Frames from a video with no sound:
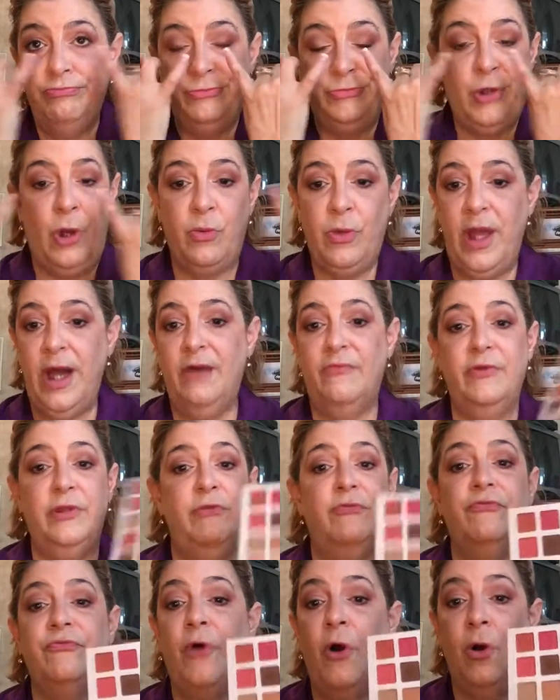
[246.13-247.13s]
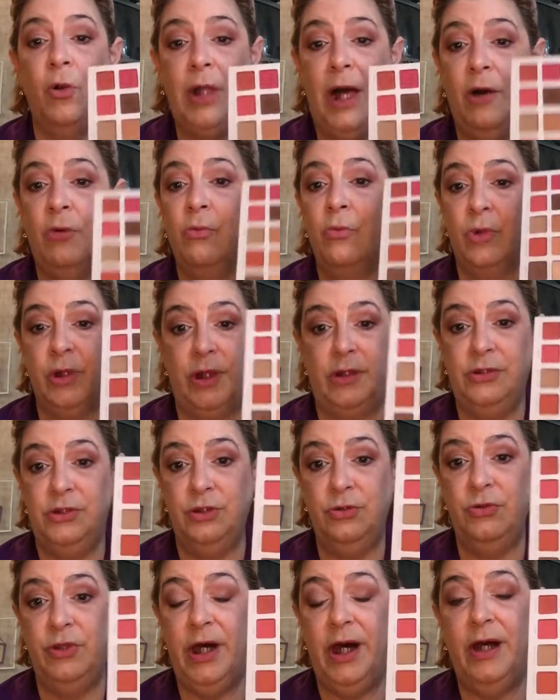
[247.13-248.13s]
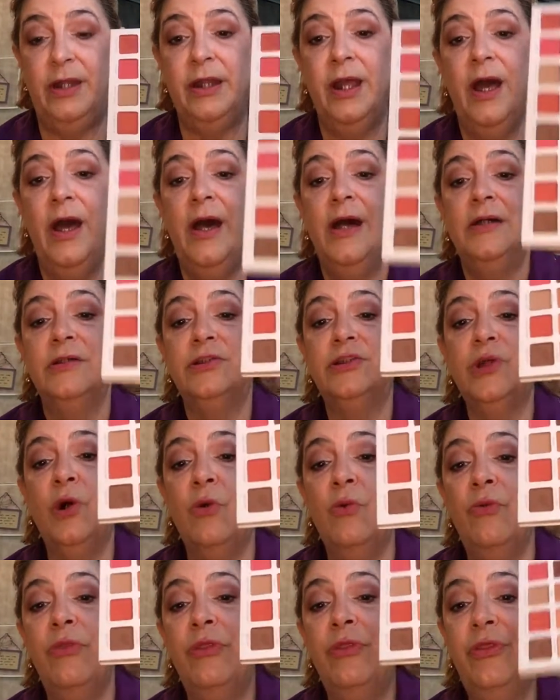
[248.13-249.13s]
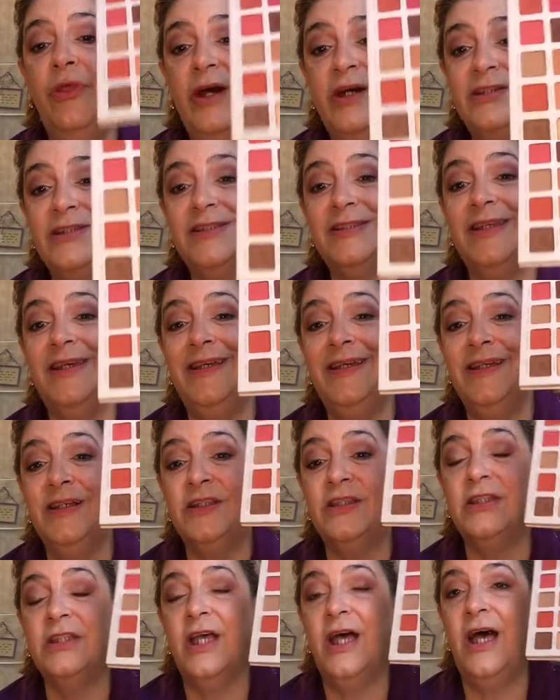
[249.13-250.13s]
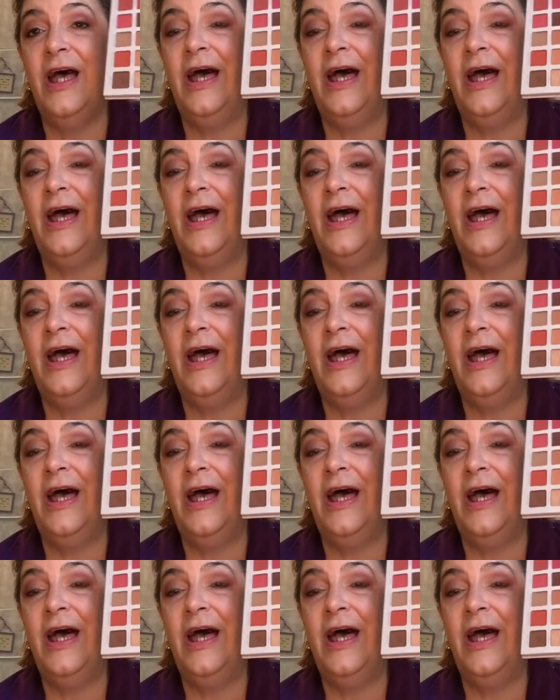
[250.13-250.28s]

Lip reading: Don't have any fallout when I do that. So this is